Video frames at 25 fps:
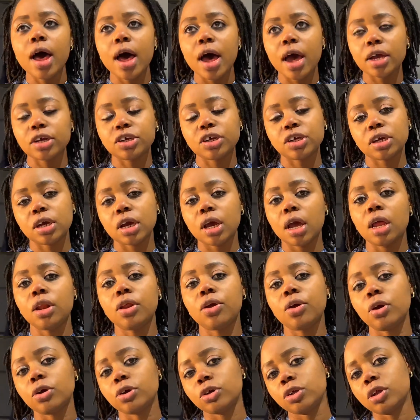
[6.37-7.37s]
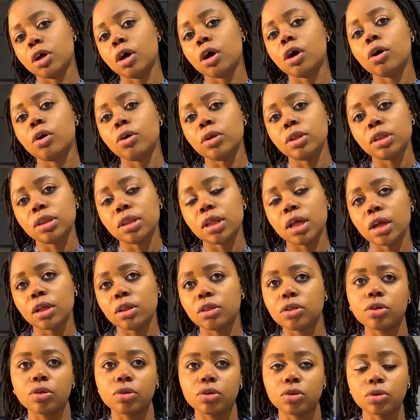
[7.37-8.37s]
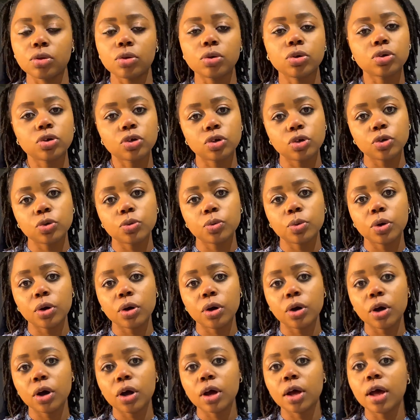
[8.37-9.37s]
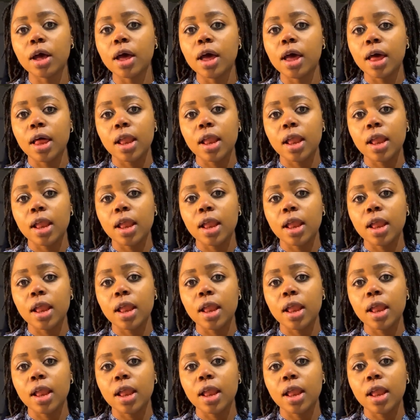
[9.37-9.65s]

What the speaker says: I share educational content in social work,